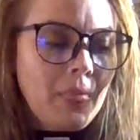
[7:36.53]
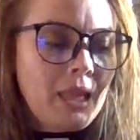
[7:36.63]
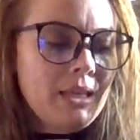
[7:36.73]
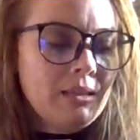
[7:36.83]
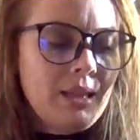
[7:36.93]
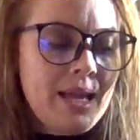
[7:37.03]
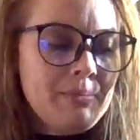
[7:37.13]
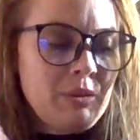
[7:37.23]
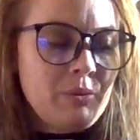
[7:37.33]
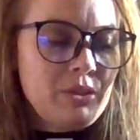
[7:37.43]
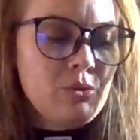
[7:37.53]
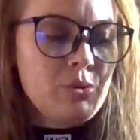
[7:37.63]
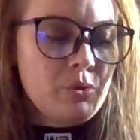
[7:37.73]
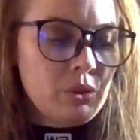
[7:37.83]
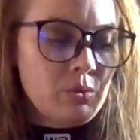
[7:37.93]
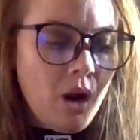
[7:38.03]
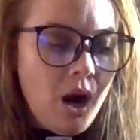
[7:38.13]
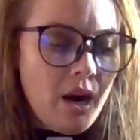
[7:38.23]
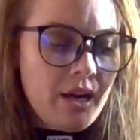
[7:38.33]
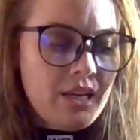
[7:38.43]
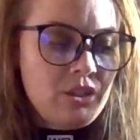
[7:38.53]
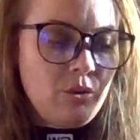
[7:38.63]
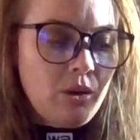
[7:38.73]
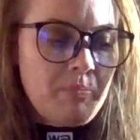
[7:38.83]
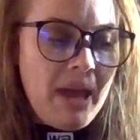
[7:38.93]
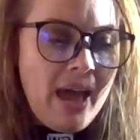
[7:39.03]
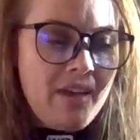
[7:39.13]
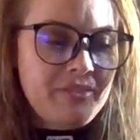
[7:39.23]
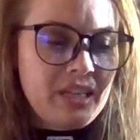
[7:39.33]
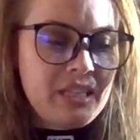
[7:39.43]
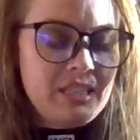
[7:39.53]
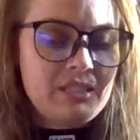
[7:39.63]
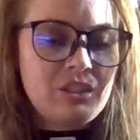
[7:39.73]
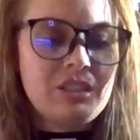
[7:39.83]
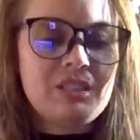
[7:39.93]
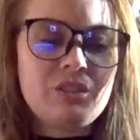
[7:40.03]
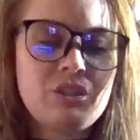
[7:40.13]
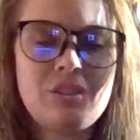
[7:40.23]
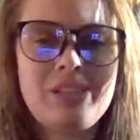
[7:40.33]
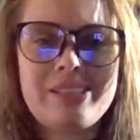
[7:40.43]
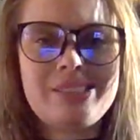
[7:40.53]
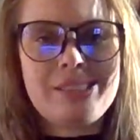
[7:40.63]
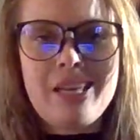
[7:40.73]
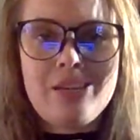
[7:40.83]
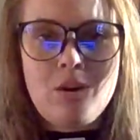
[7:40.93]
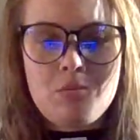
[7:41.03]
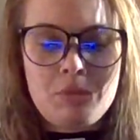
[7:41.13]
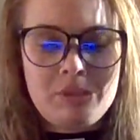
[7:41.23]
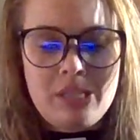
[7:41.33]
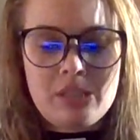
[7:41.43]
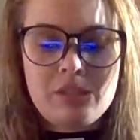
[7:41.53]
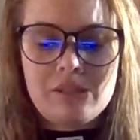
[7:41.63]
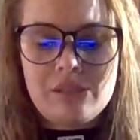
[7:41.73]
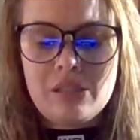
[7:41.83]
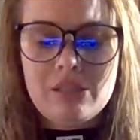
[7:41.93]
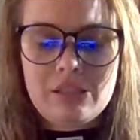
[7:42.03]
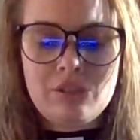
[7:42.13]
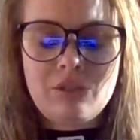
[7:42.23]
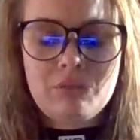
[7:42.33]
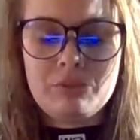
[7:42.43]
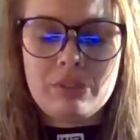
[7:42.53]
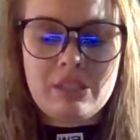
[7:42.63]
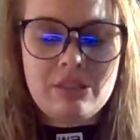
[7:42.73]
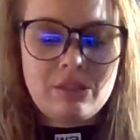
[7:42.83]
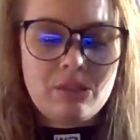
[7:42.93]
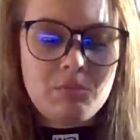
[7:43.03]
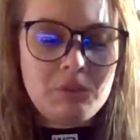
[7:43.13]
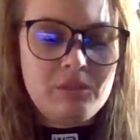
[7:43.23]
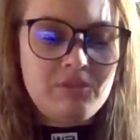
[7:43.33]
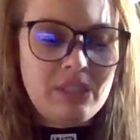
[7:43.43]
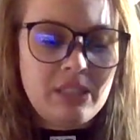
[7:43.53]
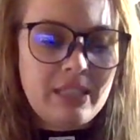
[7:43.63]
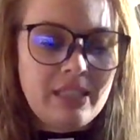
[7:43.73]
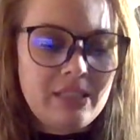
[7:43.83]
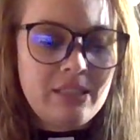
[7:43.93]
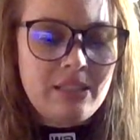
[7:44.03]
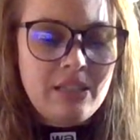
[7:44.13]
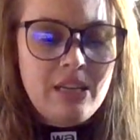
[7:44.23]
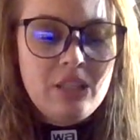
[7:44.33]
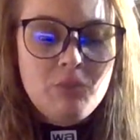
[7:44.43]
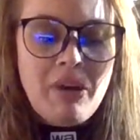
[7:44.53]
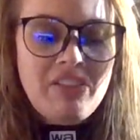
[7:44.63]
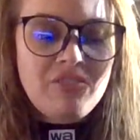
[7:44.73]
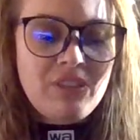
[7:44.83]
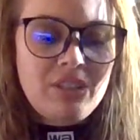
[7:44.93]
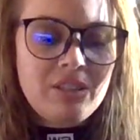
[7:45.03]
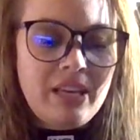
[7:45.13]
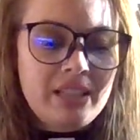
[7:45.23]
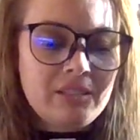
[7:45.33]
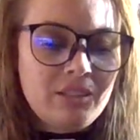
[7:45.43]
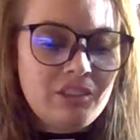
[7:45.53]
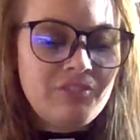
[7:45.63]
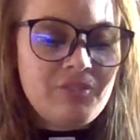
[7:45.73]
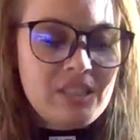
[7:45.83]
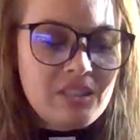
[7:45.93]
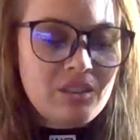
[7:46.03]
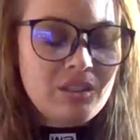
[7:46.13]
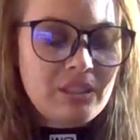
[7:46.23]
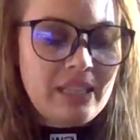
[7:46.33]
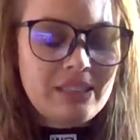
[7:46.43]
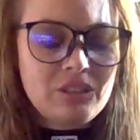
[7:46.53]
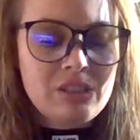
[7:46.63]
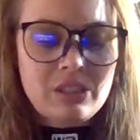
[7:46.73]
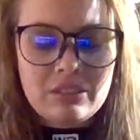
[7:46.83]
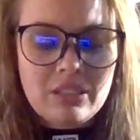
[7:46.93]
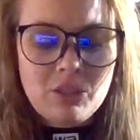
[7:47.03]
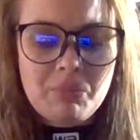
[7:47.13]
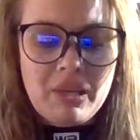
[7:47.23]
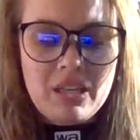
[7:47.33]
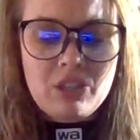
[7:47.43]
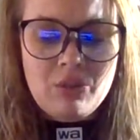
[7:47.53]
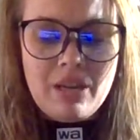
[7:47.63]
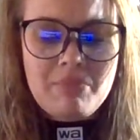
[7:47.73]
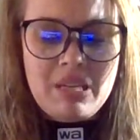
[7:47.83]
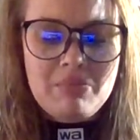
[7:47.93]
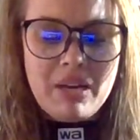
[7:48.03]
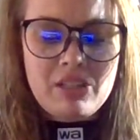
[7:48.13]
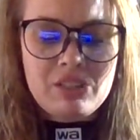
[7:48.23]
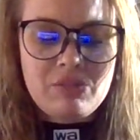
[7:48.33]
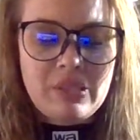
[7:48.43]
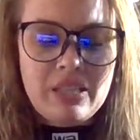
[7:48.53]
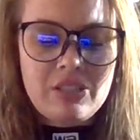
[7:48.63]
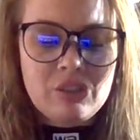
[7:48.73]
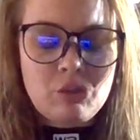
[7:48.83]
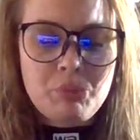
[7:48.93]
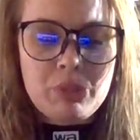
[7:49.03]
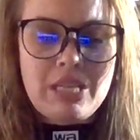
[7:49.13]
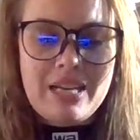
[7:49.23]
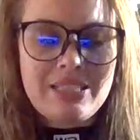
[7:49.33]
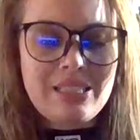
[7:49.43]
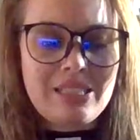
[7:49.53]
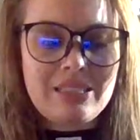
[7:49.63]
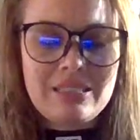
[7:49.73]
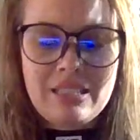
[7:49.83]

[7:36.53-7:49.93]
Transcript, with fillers: in alignment with who you are and your path that it just you're so like zen almost that it just doesn't you don't really almost feel it you might feel like little physical like just a little bit you know what i mean but i just feel like you're so protected